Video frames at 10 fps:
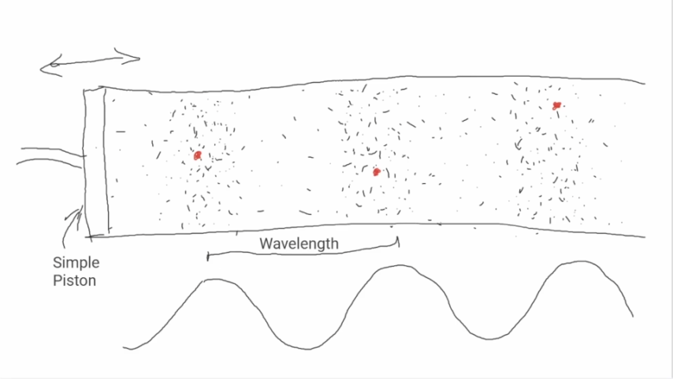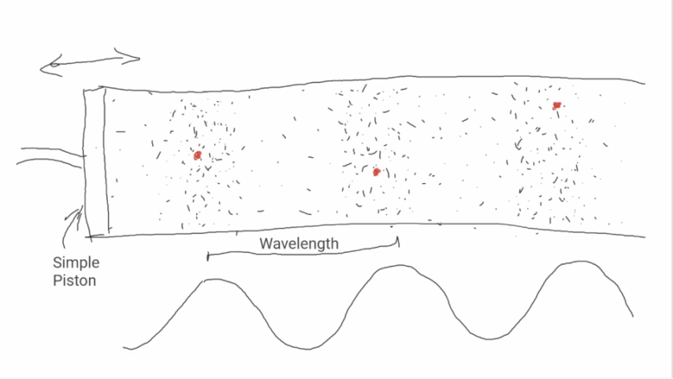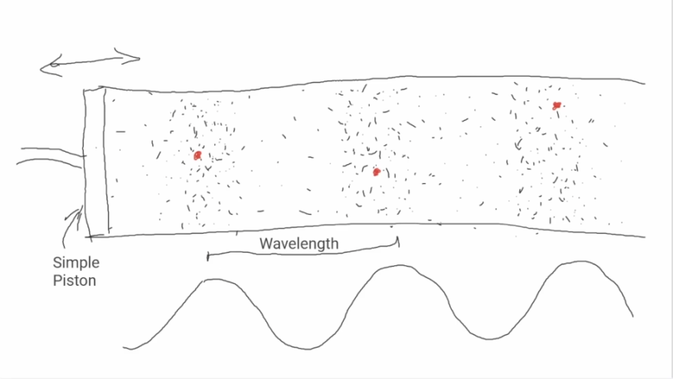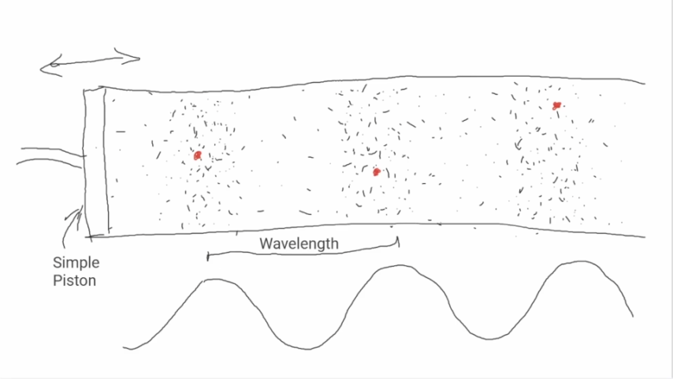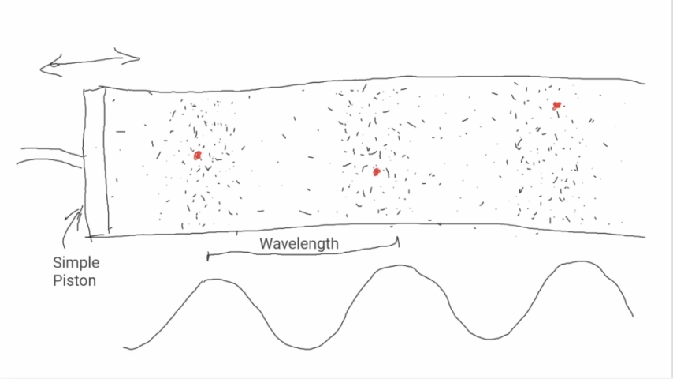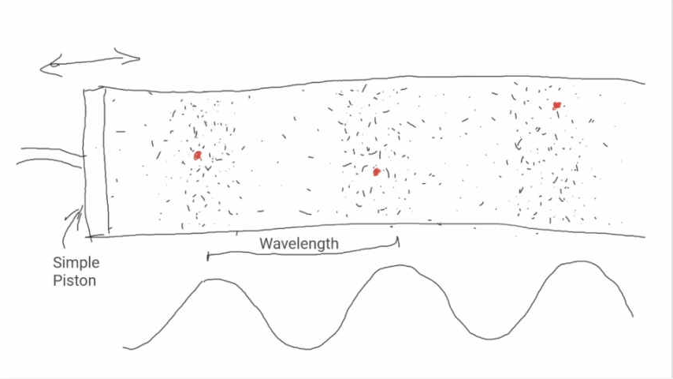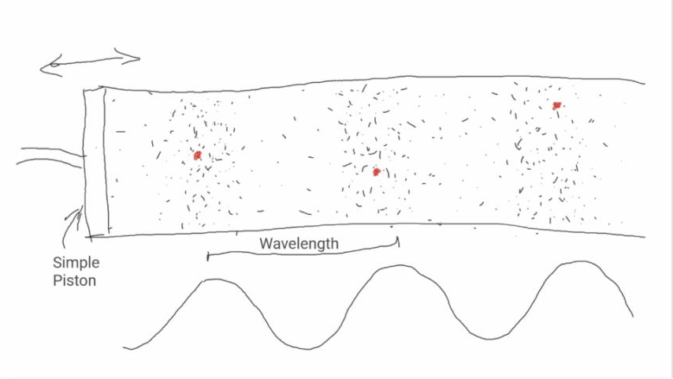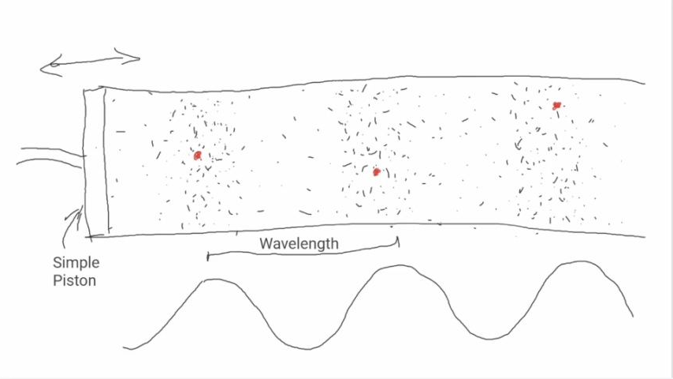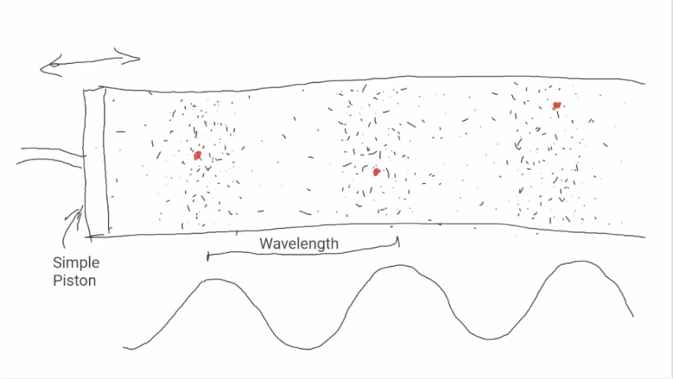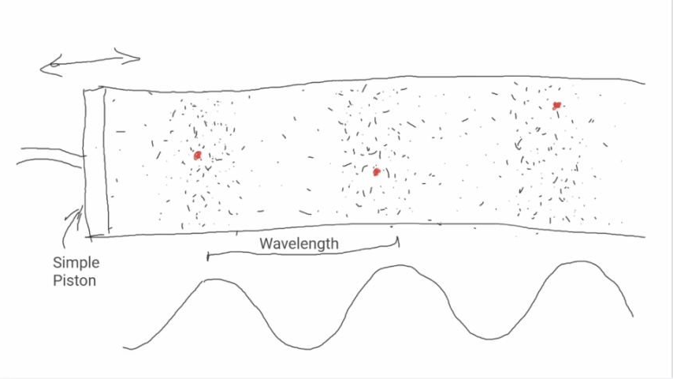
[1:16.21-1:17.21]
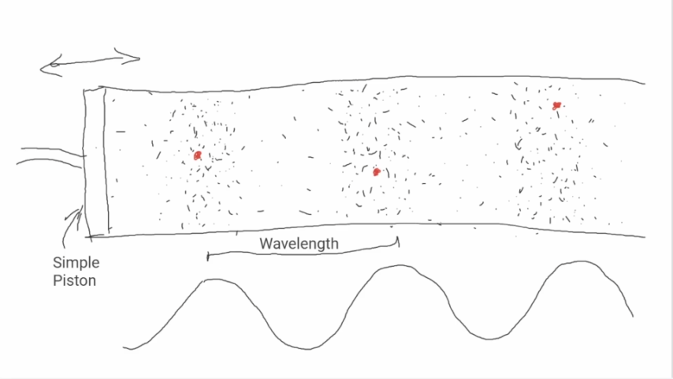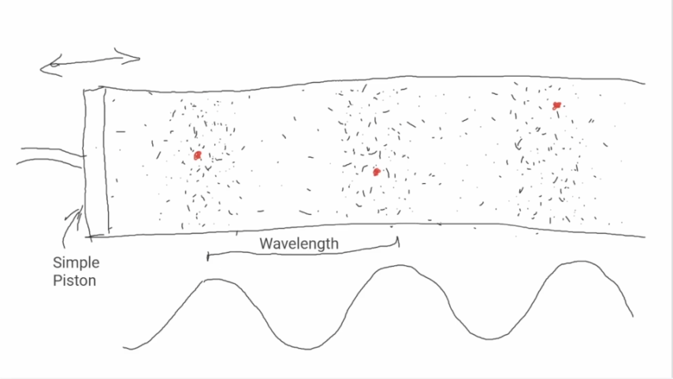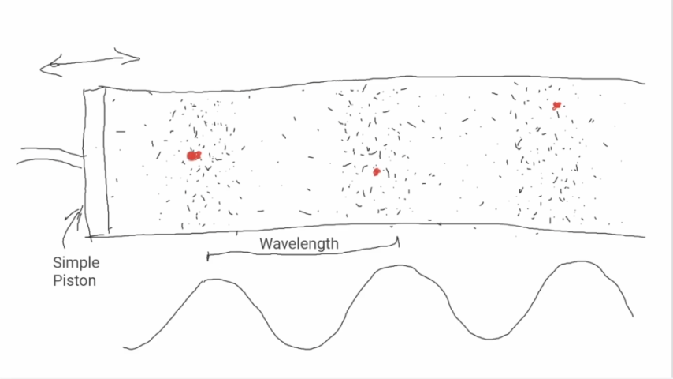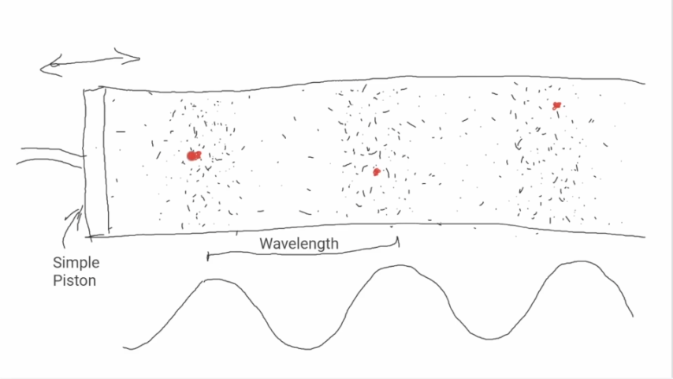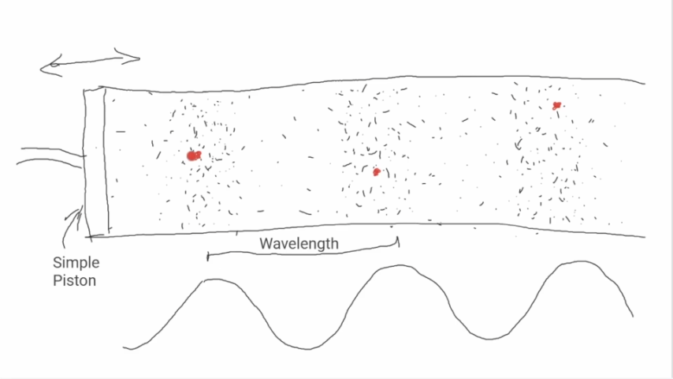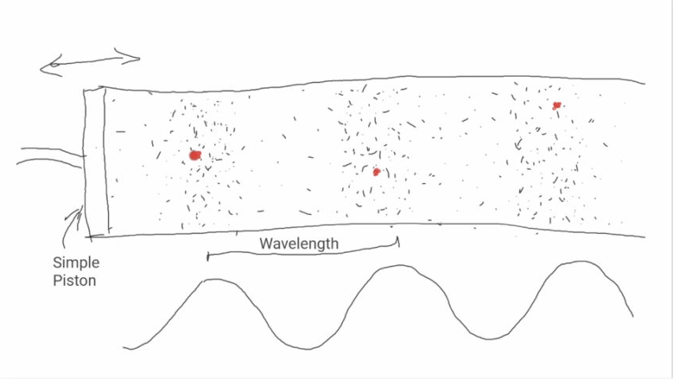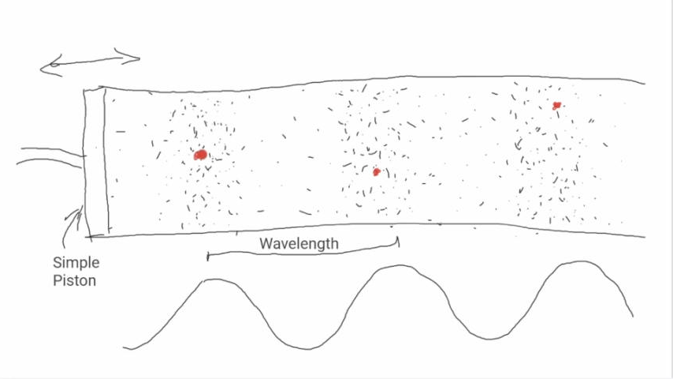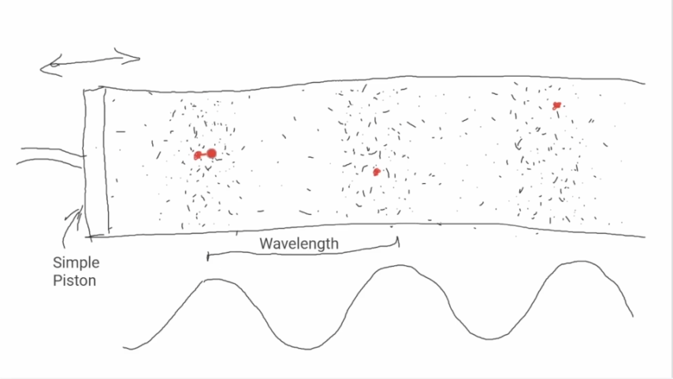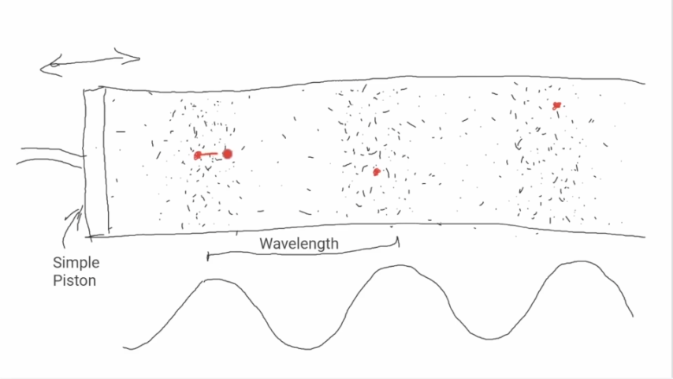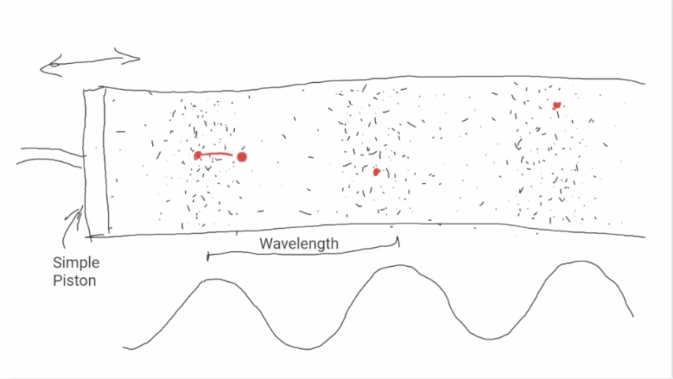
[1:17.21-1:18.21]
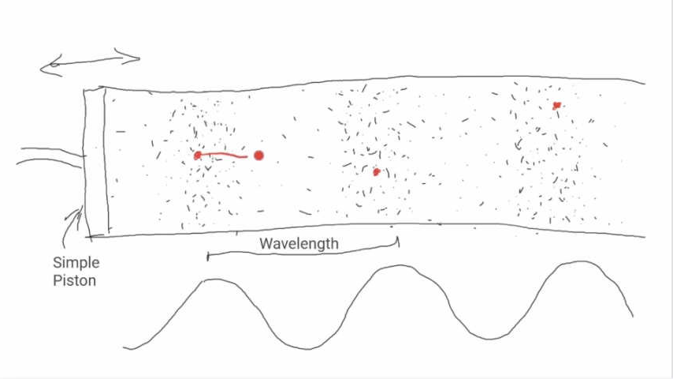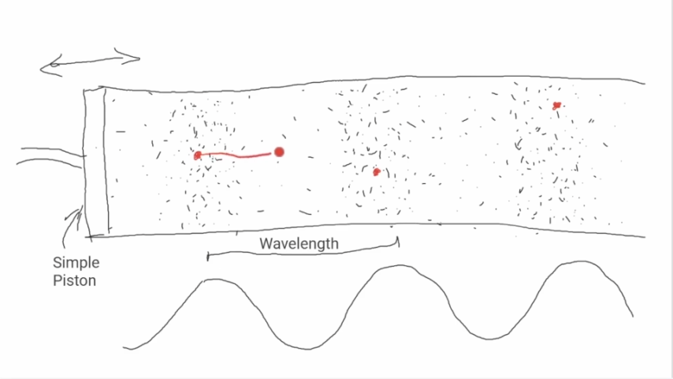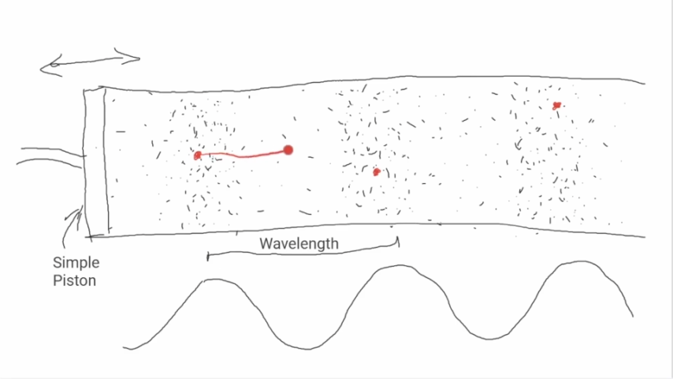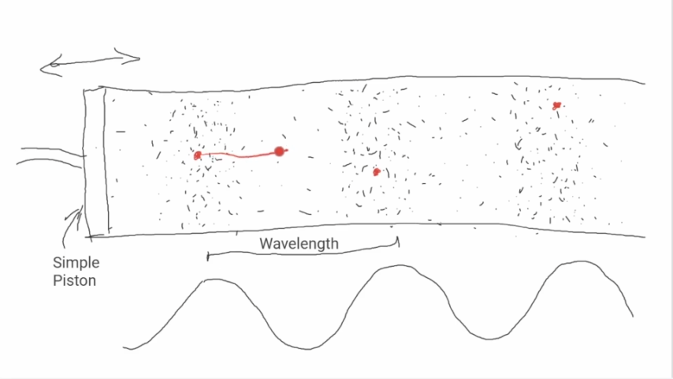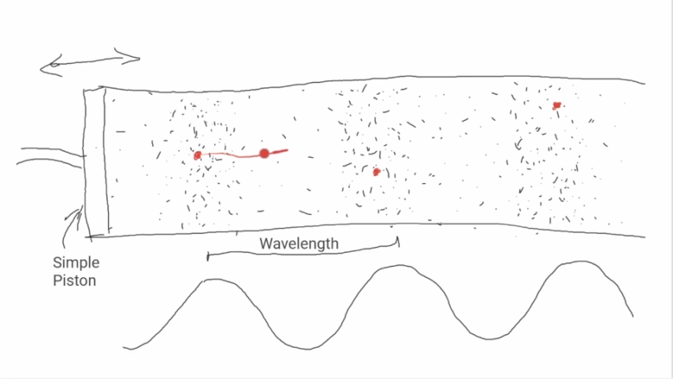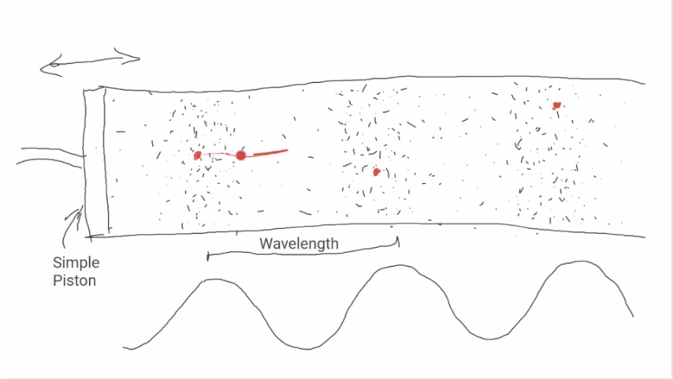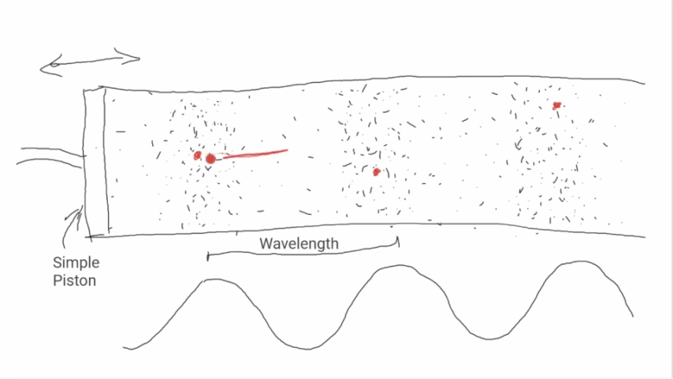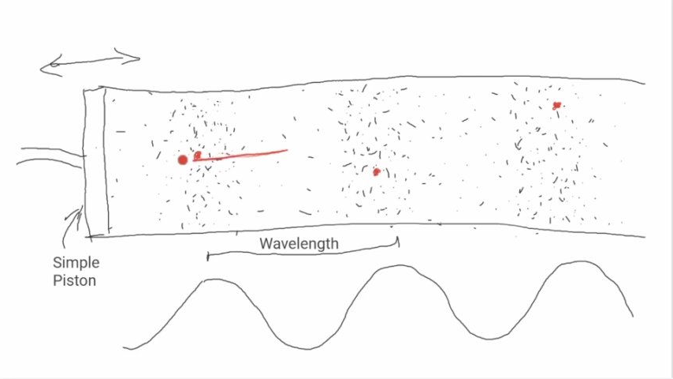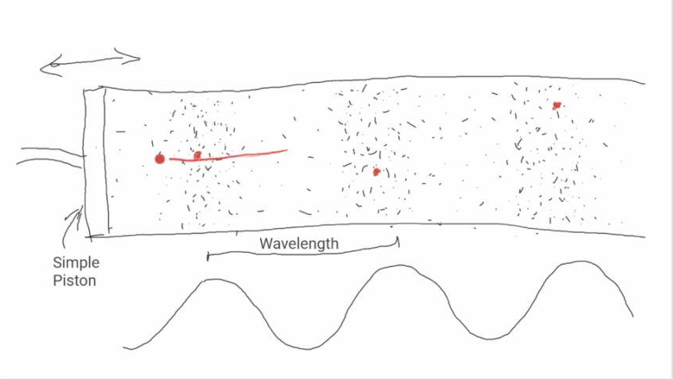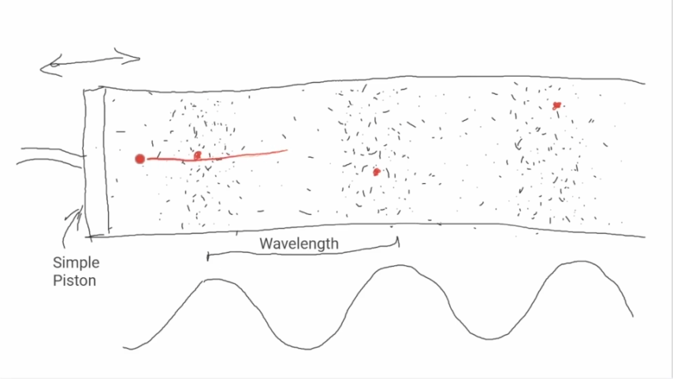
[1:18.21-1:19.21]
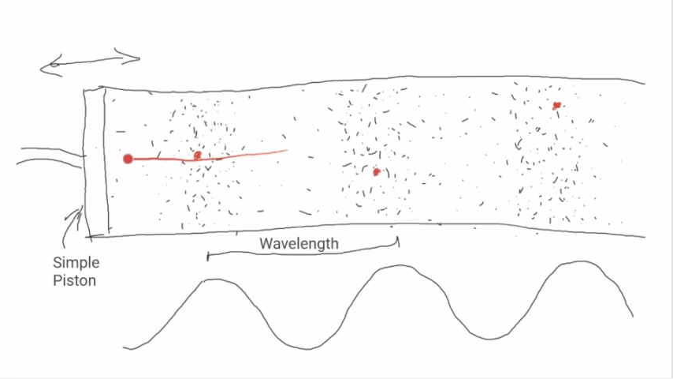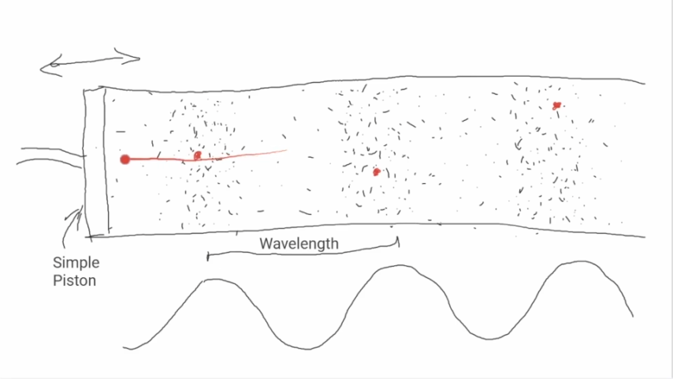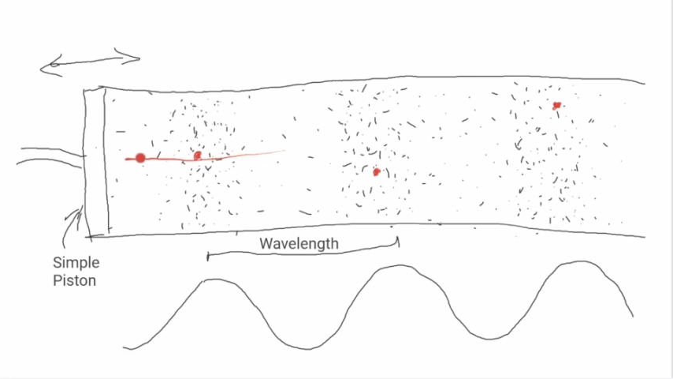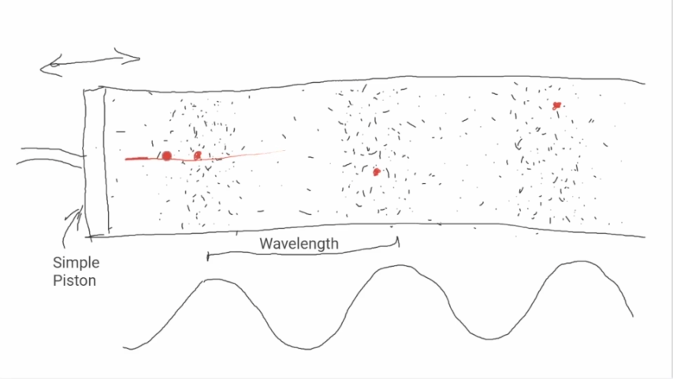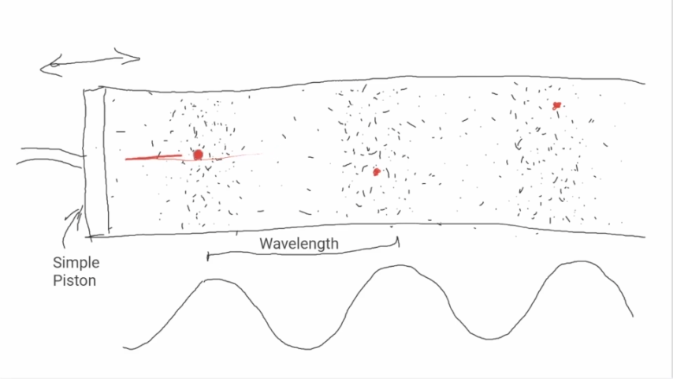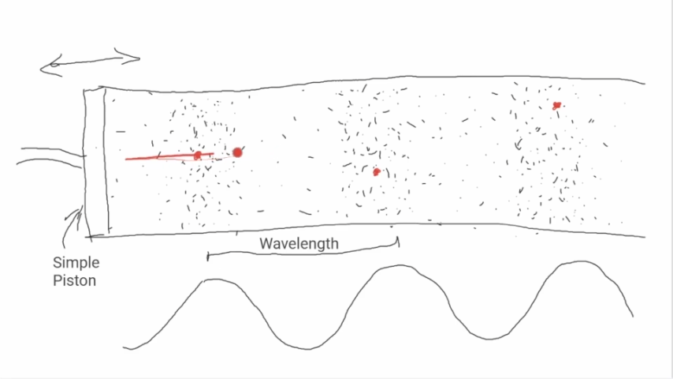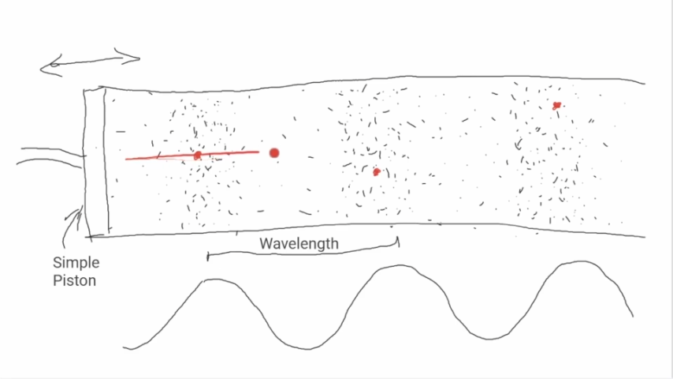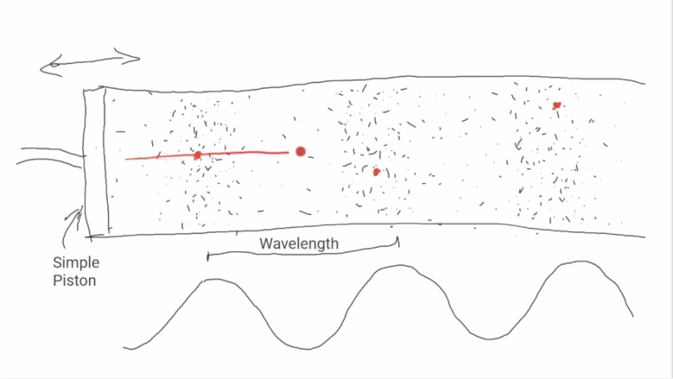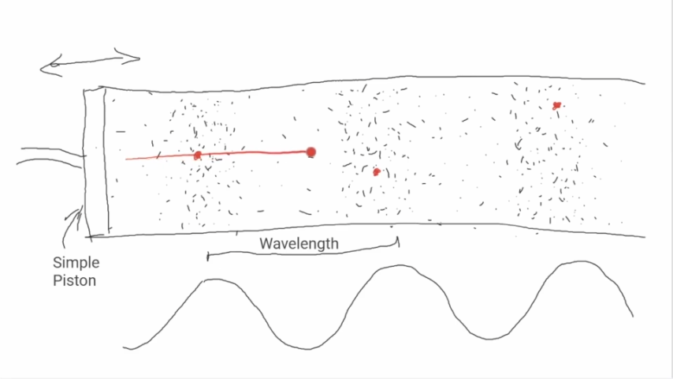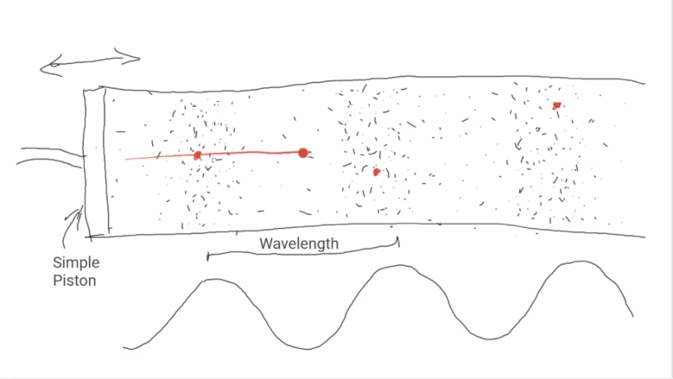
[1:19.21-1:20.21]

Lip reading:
[unreadable: no face in view]